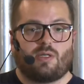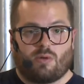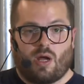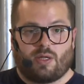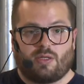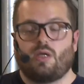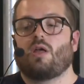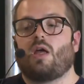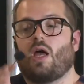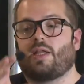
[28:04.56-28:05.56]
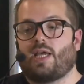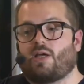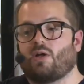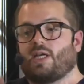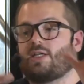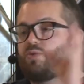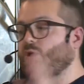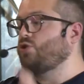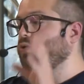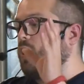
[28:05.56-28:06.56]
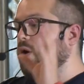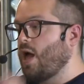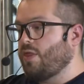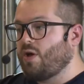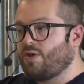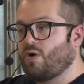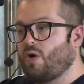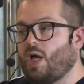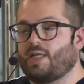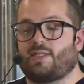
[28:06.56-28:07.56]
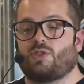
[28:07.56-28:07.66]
run and I context switch to another OS,